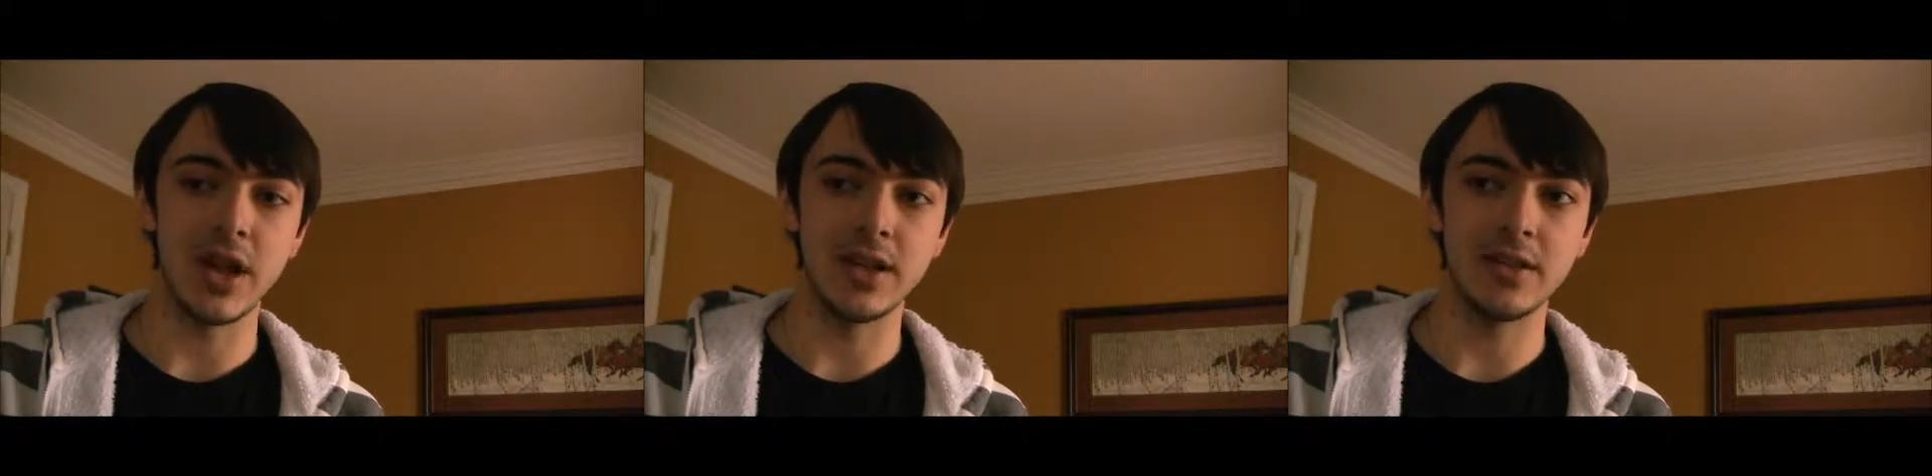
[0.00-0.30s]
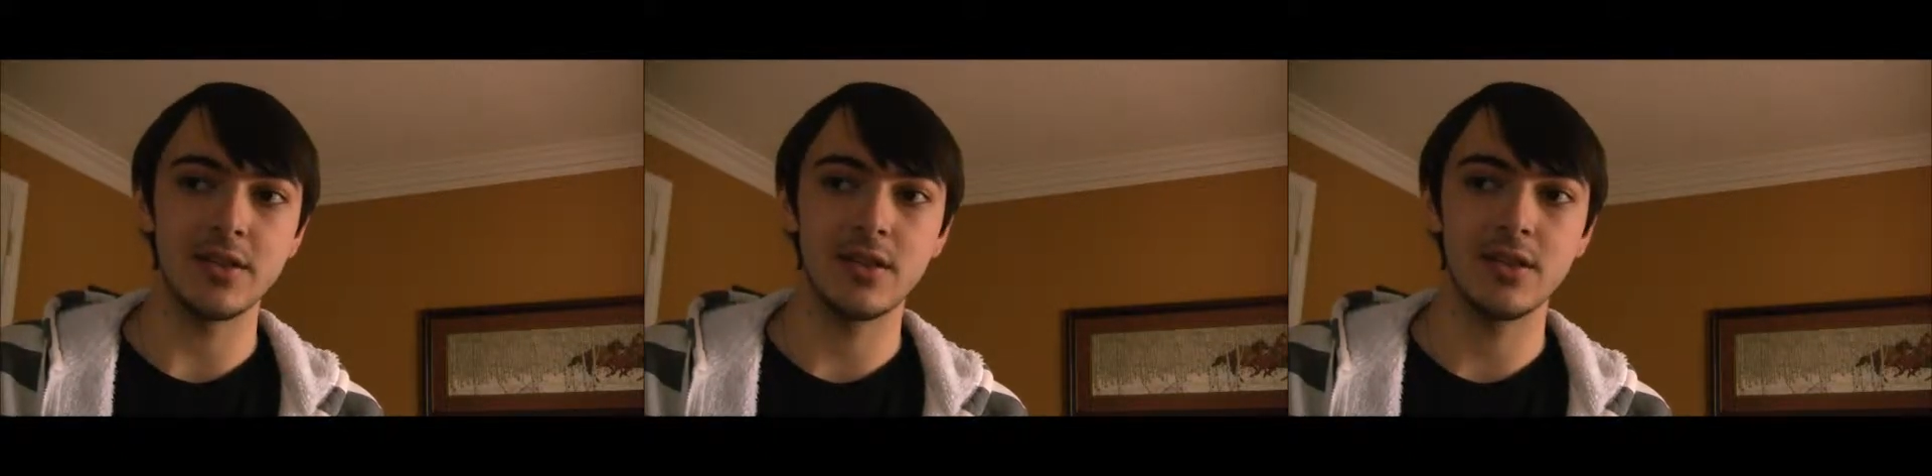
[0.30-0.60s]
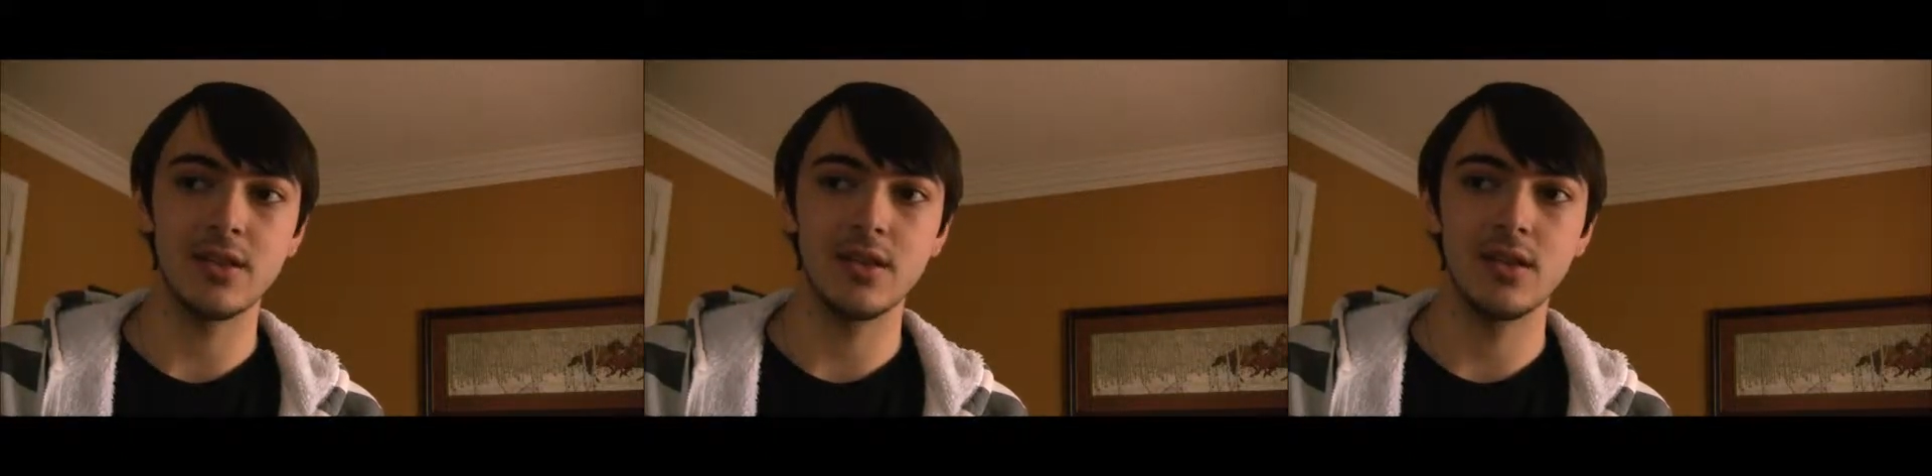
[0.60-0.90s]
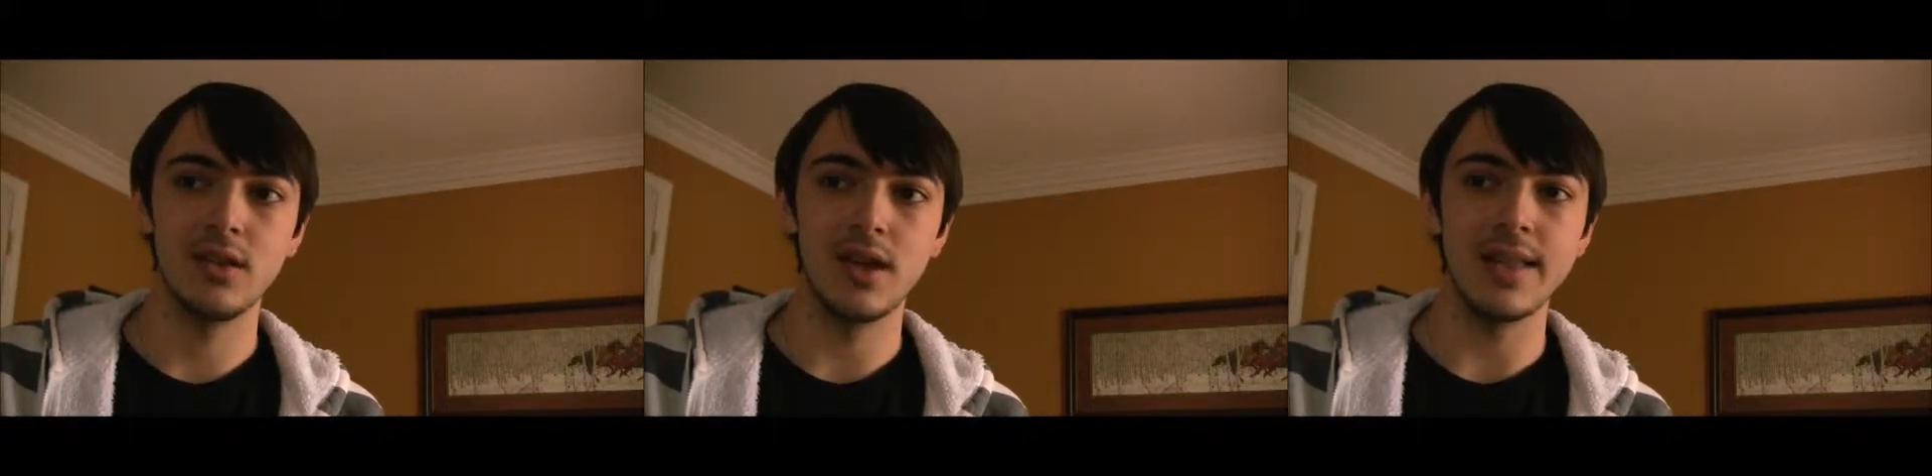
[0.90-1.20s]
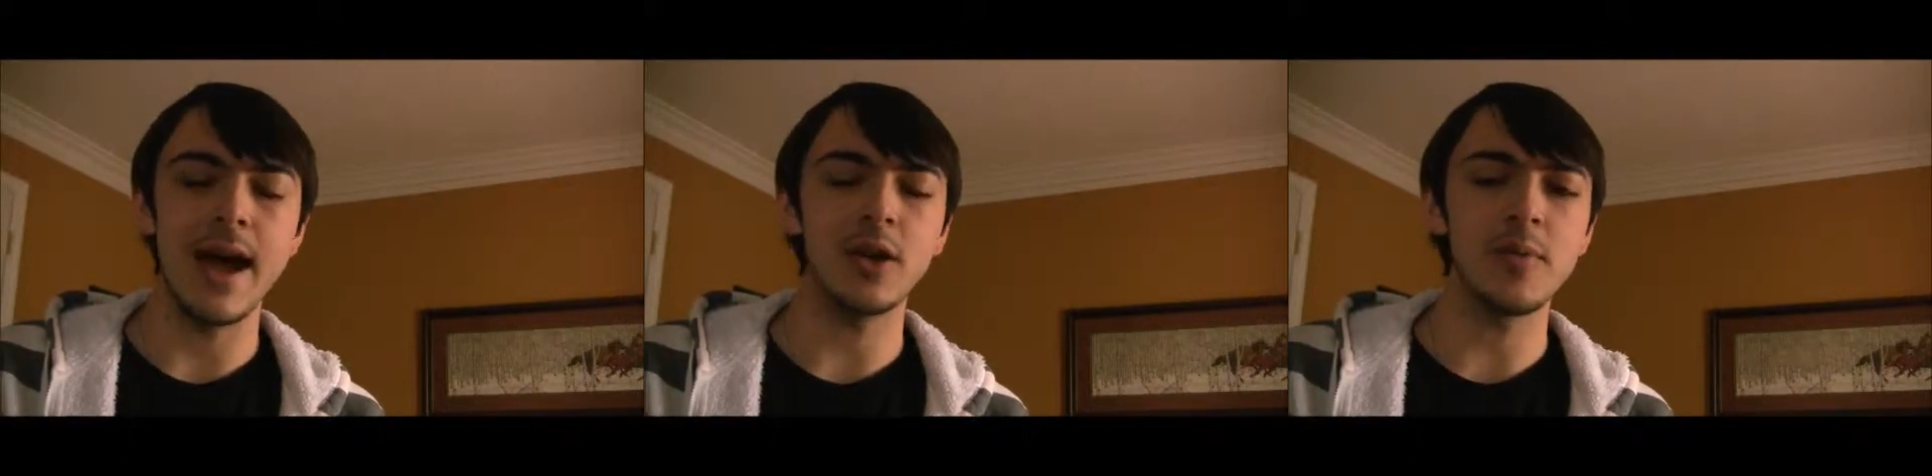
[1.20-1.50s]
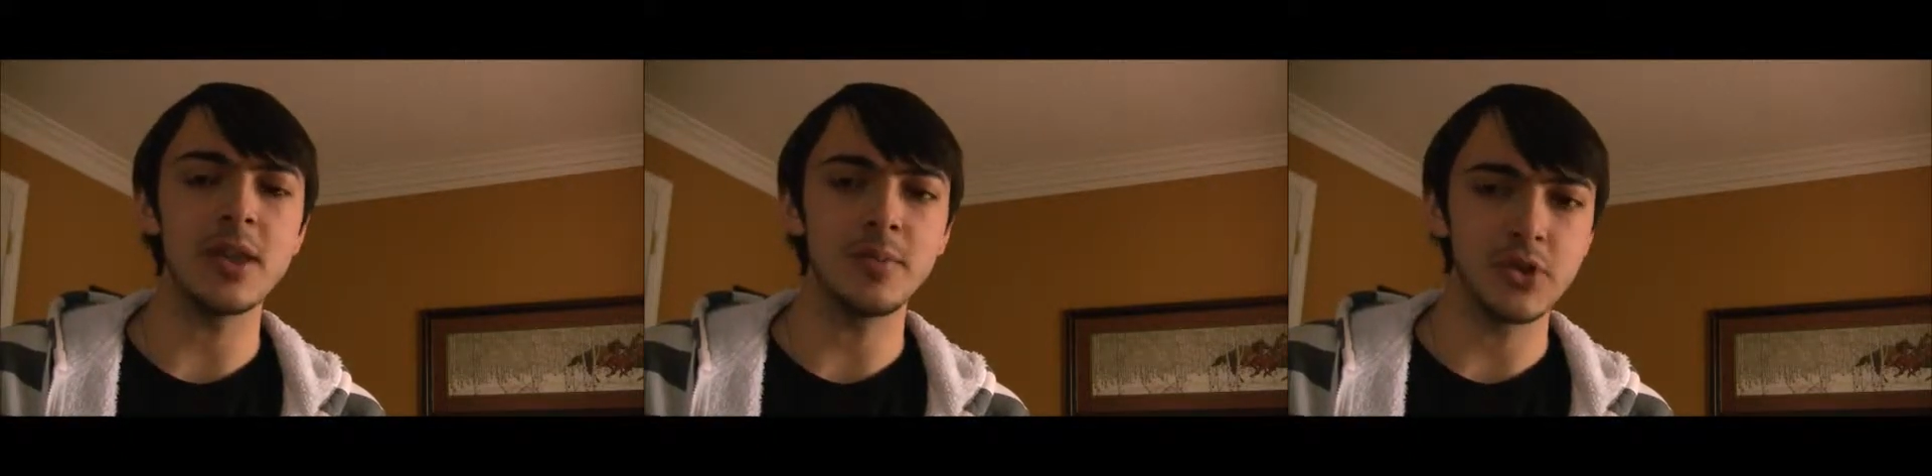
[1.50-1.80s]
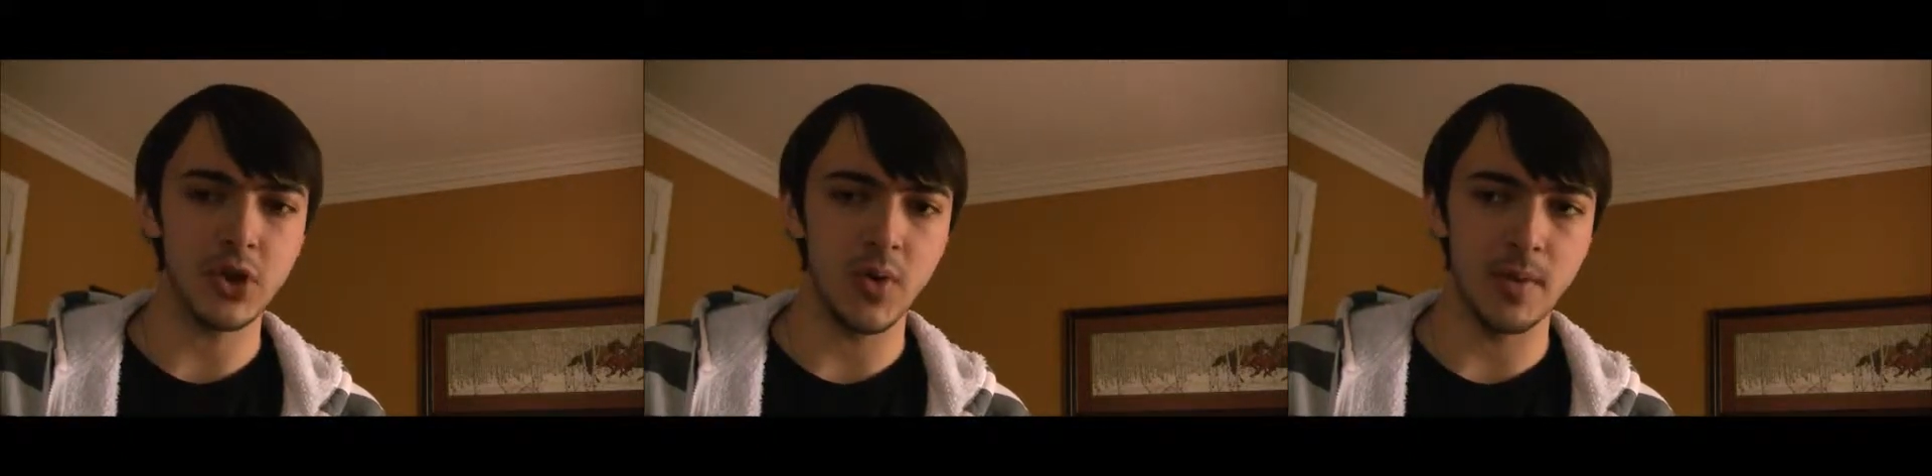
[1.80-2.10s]
lines and how to make them
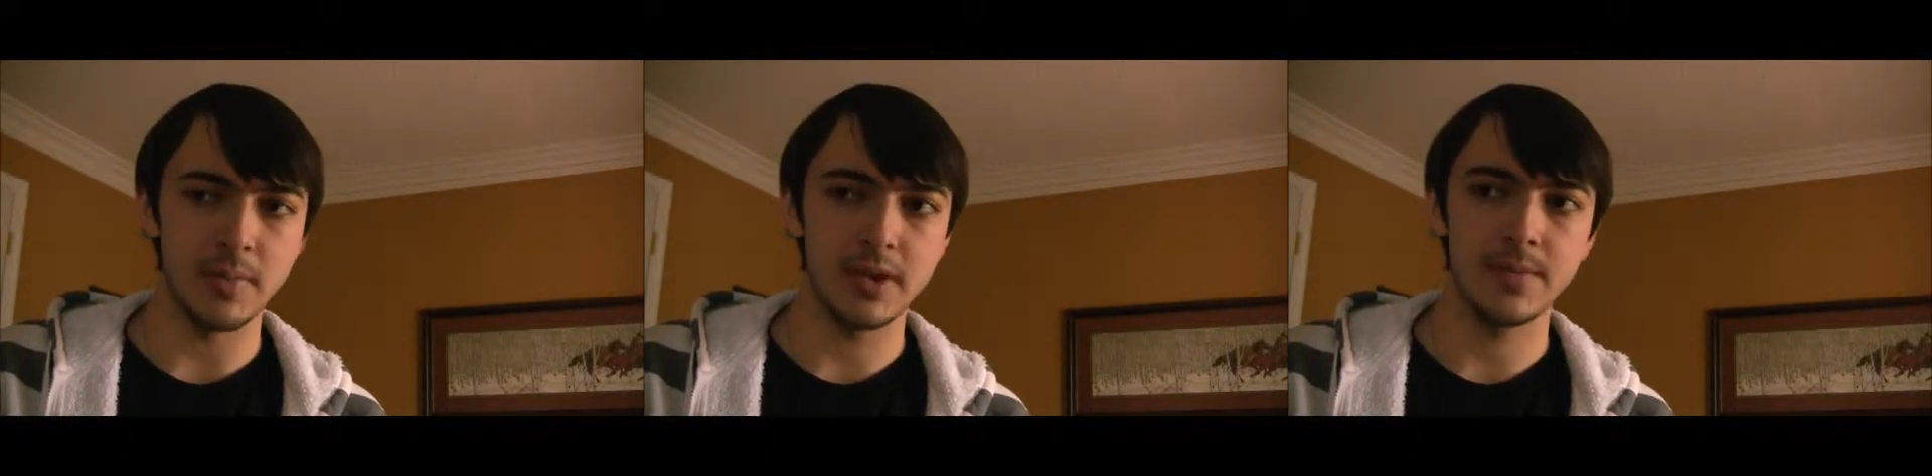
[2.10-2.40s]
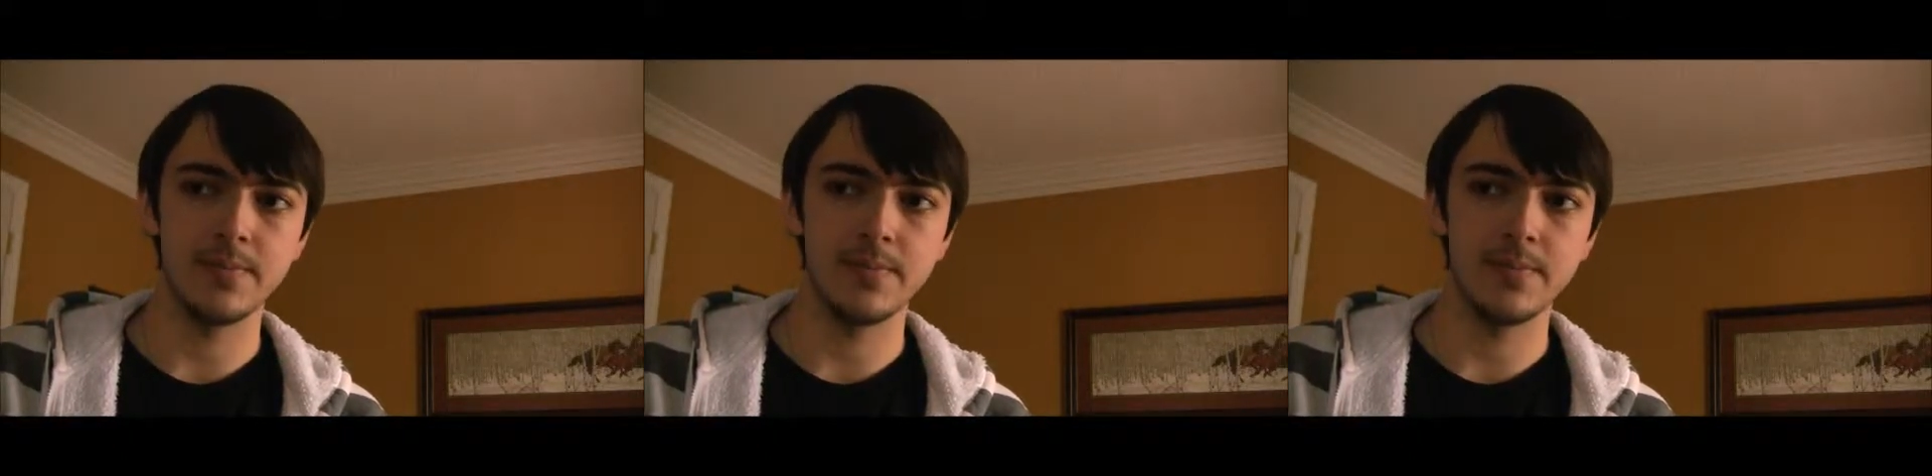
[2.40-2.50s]
show up.